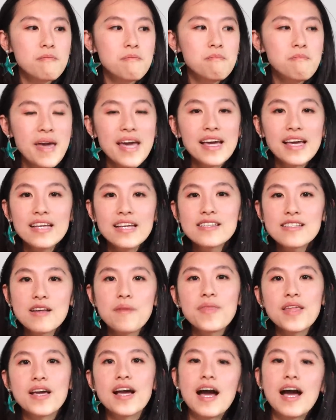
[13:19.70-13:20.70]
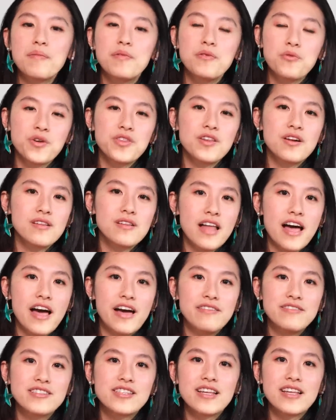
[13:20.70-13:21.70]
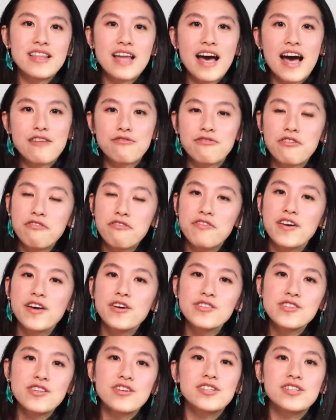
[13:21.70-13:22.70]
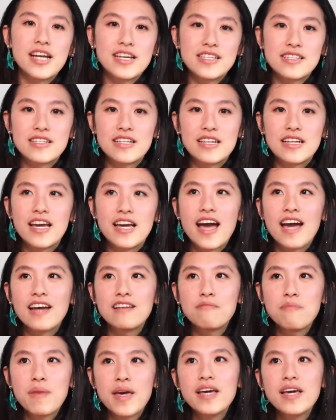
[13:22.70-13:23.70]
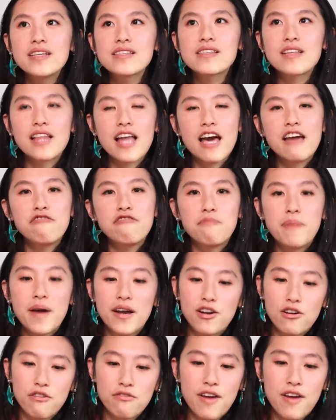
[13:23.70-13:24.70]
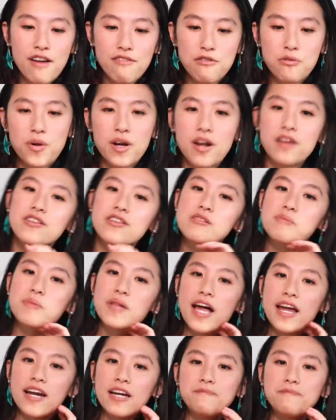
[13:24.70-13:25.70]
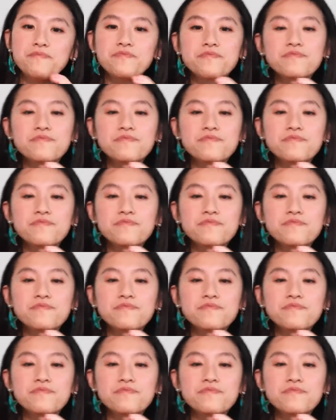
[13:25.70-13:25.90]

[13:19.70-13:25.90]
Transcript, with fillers: making something happen with their lives that fulfills their destiny and makes life better for everyone on this planet.